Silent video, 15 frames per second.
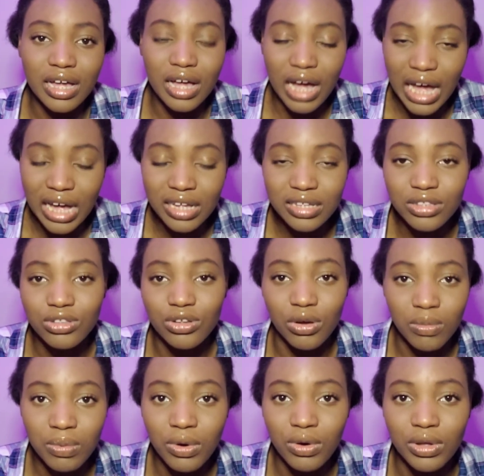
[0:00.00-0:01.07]
ganged
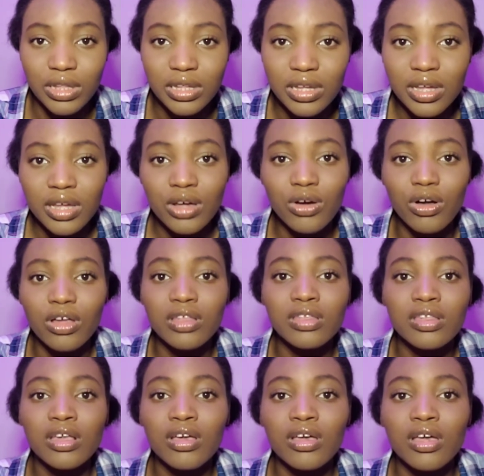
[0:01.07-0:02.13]
up on because
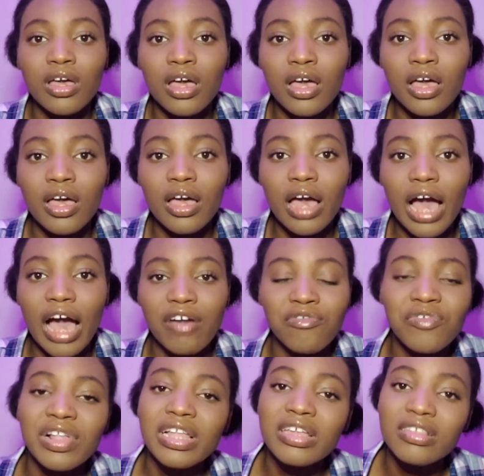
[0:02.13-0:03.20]
her
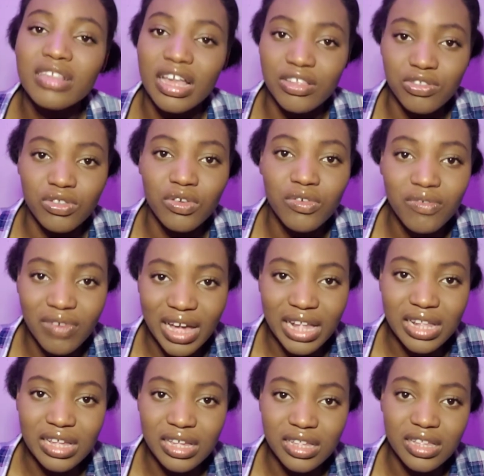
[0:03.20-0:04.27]
feelings are still
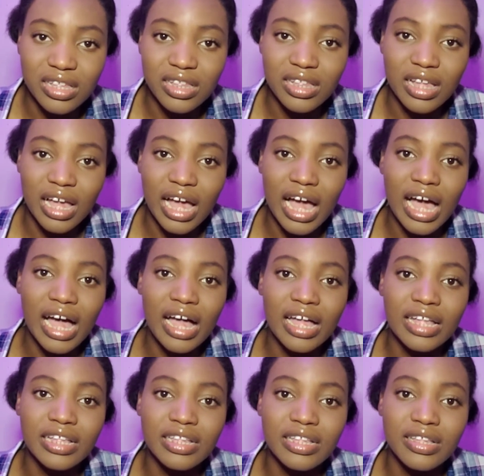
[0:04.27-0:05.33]
valid
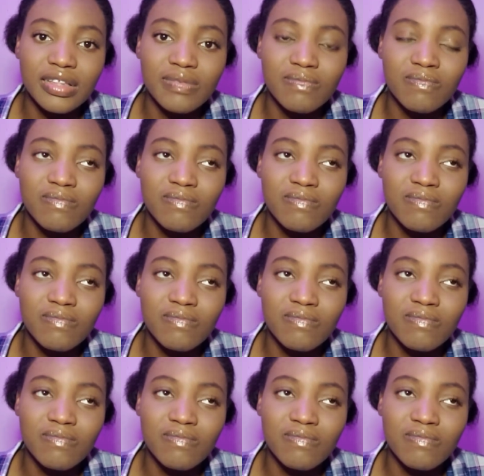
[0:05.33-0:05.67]
and